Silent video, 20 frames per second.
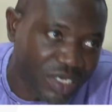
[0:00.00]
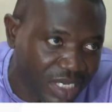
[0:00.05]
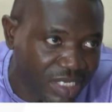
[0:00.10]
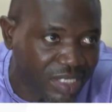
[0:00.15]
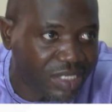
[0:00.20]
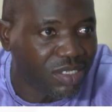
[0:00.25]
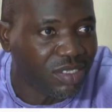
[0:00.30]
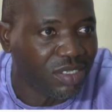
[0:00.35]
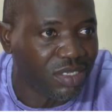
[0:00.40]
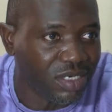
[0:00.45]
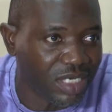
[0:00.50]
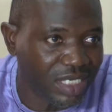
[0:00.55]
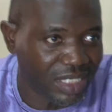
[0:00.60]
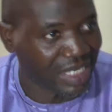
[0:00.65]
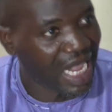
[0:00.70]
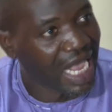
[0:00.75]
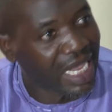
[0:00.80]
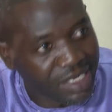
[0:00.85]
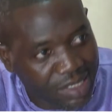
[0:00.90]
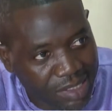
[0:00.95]
should
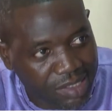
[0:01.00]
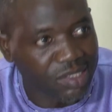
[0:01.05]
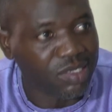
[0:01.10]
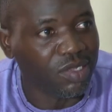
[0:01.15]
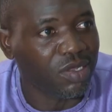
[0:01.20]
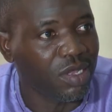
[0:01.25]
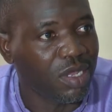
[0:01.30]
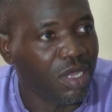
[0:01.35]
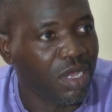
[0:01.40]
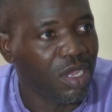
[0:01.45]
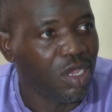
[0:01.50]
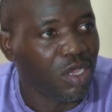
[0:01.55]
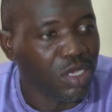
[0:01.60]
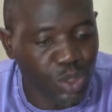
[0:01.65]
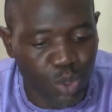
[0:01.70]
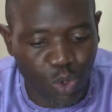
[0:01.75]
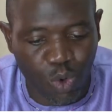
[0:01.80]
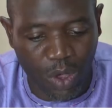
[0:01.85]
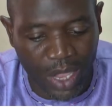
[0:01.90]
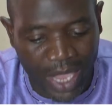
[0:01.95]
realize that they are
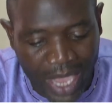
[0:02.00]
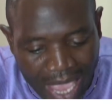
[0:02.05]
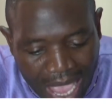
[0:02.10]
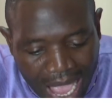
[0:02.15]
trying to